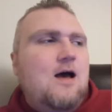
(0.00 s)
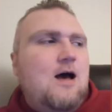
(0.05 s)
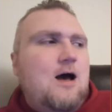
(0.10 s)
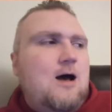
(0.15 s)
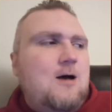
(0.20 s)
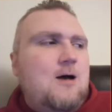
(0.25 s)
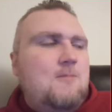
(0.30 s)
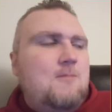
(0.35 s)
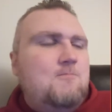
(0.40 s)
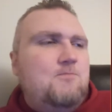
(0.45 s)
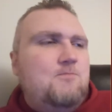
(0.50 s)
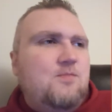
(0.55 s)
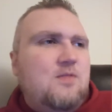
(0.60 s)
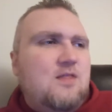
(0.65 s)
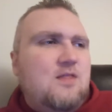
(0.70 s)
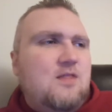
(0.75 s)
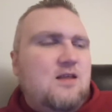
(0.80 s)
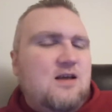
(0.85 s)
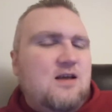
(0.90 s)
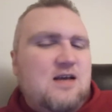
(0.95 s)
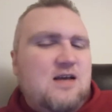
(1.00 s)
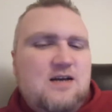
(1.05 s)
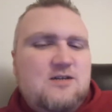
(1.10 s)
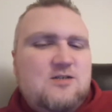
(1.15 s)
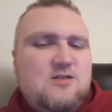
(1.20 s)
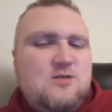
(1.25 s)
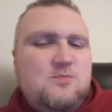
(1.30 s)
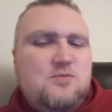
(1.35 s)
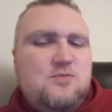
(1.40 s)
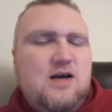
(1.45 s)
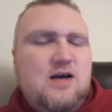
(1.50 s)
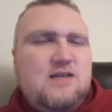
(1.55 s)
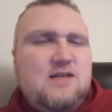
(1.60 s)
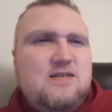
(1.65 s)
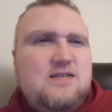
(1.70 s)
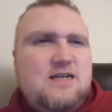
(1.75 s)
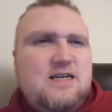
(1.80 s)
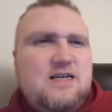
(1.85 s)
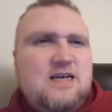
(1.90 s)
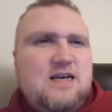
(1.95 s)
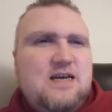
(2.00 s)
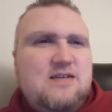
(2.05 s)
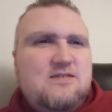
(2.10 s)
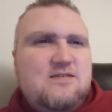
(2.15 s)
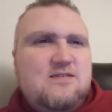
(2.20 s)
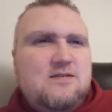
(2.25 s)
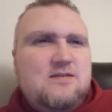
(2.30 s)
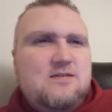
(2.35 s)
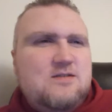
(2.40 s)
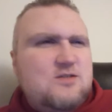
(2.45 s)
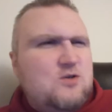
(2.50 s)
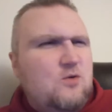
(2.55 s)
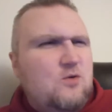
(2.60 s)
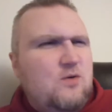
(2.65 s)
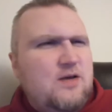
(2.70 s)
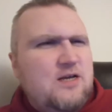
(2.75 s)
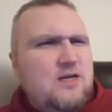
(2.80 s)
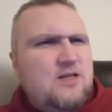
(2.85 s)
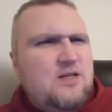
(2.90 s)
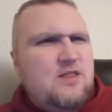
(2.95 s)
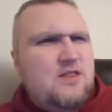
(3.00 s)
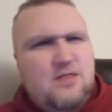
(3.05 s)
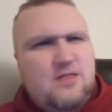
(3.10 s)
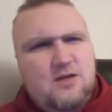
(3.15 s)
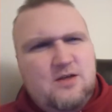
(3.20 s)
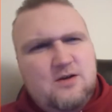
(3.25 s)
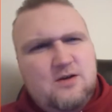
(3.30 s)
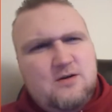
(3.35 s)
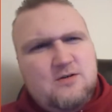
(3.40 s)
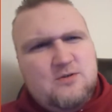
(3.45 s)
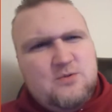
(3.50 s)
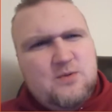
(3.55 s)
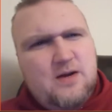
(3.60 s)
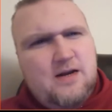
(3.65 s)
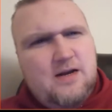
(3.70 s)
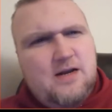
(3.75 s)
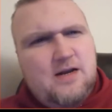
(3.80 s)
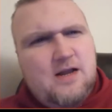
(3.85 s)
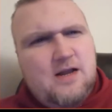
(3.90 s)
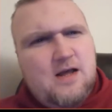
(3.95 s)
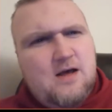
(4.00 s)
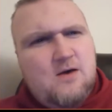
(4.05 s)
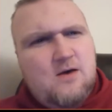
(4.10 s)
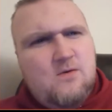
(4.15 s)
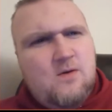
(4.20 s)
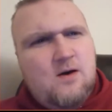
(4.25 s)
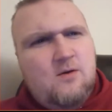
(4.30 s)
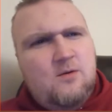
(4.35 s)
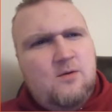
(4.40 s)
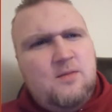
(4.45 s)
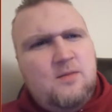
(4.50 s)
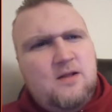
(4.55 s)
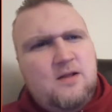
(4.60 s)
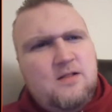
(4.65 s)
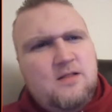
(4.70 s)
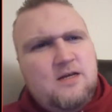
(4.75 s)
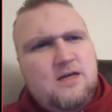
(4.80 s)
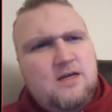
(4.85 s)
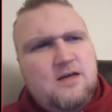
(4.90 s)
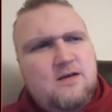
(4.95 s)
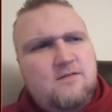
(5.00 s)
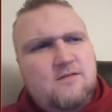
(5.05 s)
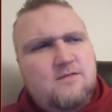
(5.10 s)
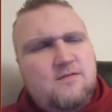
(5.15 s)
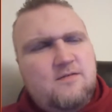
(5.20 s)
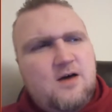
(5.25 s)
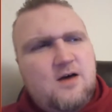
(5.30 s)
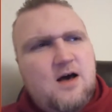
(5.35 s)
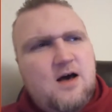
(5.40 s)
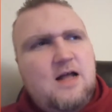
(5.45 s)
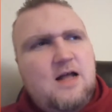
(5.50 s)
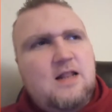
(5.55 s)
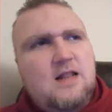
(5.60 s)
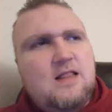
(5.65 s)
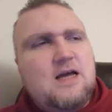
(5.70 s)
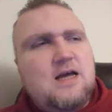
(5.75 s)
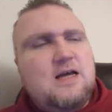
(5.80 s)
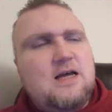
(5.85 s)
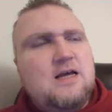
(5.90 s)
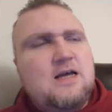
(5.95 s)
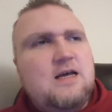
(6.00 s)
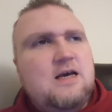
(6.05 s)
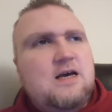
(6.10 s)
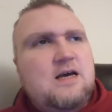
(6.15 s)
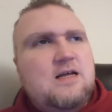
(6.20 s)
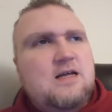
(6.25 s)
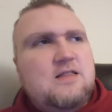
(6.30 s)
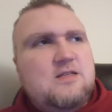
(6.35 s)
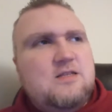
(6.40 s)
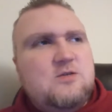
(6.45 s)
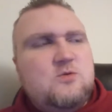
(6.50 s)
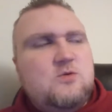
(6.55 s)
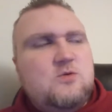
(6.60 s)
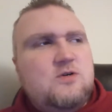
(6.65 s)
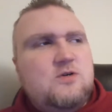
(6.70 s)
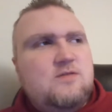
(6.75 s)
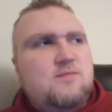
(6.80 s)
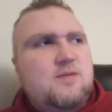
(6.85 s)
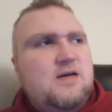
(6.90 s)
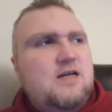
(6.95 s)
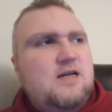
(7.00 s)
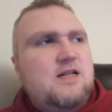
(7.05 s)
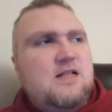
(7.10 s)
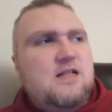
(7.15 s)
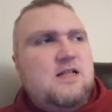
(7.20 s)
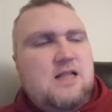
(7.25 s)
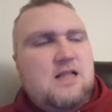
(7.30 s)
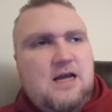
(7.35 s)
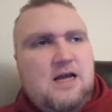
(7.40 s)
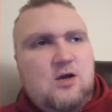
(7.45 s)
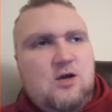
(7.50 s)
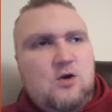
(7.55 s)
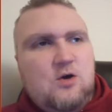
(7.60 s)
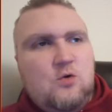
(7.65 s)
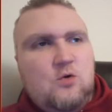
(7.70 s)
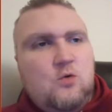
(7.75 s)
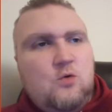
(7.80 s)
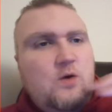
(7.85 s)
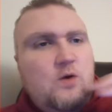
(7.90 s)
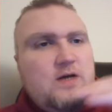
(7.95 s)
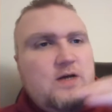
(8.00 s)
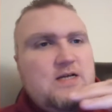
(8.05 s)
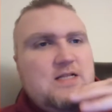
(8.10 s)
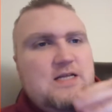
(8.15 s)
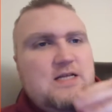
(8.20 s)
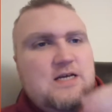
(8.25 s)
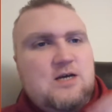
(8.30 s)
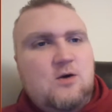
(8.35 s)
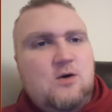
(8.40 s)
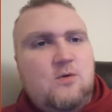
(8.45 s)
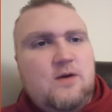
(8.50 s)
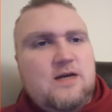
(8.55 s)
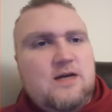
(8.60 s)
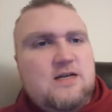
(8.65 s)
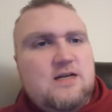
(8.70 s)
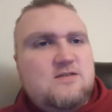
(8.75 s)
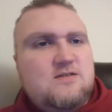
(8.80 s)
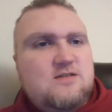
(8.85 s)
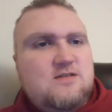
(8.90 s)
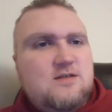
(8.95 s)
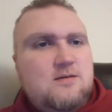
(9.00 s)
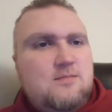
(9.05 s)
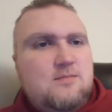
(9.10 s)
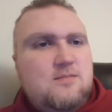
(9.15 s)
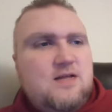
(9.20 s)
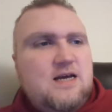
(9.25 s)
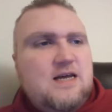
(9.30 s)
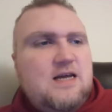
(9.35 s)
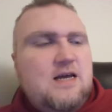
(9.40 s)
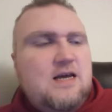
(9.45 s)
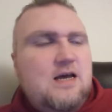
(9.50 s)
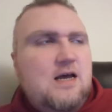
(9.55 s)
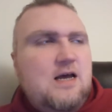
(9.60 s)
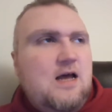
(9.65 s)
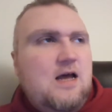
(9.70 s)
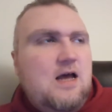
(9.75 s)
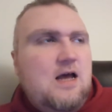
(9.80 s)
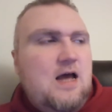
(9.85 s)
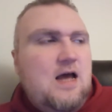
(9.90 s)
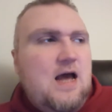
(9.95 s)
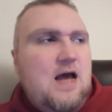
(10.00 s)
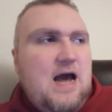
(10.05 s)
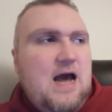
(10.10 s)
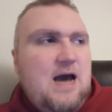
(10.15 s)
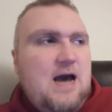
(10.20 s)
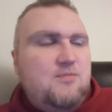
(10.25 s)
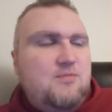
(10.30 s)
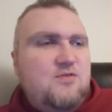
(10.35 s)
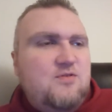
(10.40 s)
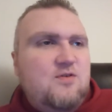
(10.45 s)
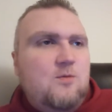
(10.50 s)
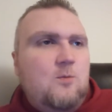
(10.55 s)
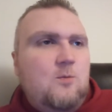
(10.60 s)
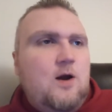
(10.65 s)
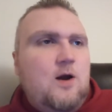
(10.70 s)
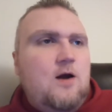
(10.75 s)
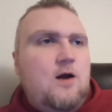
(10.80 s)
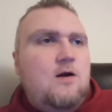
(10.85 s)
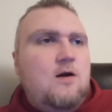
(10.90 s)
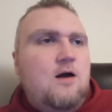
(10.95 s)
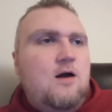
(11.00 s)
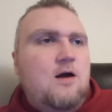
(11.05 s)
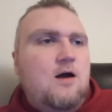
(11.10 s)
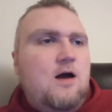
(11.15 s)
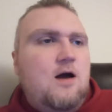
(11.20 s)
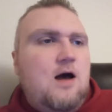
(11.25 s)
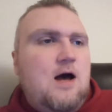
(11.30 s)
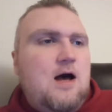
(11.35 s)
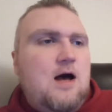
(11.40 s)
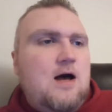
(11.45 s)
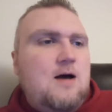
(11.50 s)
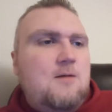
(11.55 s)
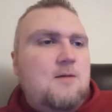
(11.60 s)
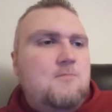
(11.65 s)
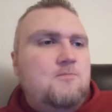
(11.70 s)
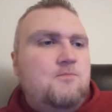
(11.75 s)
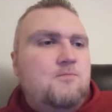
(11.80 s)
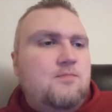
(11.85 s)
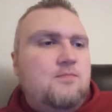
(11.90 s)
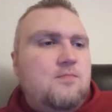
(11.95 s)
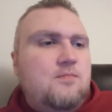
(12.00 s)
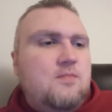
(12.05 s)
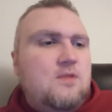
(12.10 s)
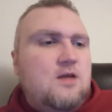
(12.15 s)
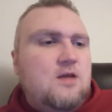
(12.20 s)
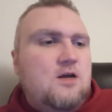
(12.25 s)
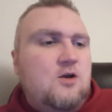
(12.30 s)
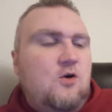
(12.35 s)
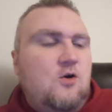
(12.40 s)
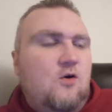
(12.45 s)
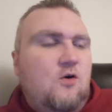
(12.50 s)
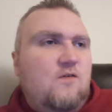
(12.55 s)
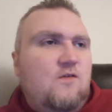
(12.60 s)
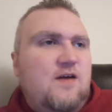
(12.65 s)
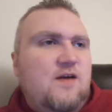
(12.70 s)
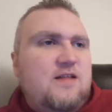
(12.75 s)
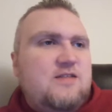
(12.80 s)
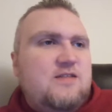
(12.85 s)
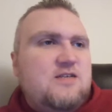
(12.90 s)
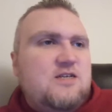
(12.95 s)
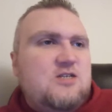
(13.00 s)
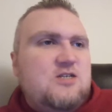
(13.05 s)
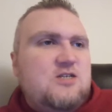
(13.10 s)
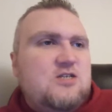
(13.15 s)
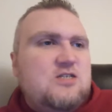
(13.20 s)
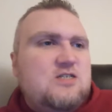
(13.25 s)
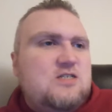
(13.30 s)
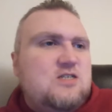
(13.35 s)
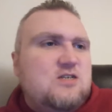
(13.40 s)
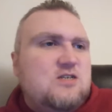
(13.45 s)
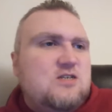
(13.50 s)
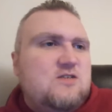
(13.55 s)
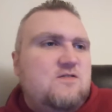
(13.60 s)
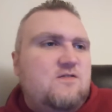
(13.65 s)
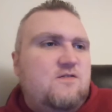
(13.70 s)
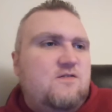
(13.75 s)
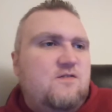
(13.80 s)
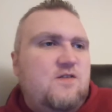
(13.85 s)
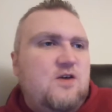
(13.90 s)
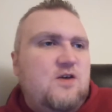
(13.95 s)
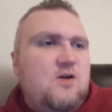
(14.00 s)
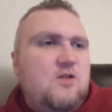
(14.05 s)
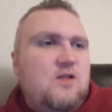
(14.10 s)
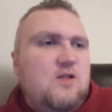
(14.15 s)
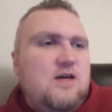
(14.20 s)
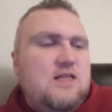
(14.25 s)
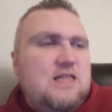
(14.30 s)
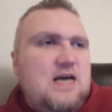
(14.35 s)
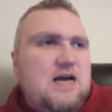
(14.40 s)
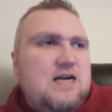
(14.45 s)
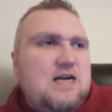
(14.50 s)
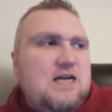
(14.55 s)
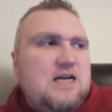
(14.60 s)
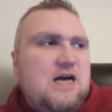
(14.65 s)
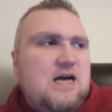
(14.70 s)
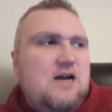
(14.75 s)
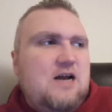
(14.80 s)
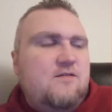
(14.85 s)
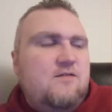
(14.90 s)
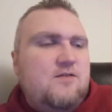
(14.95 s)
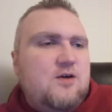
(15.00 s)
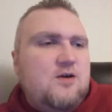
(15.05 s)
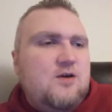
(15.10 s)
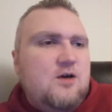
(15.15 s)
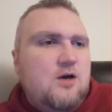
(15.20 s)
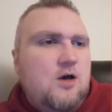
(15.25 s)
Um, kind of surprised that I guess this is going into theaters right now. I would immediately have thought like this would have been like quickly going into some like app somewhere um, no offense, it just doesn't feel like that kind of